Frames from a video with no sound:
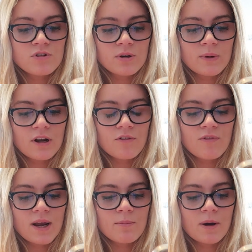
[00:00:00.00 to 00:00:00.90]
doing a
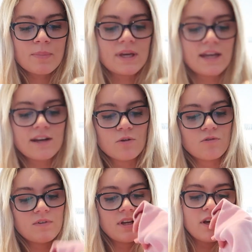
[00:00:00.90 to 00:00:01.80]
rate my bikini
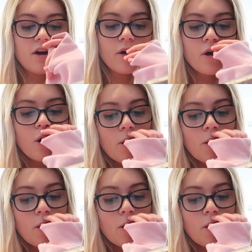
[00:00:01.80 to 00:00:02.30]
haul video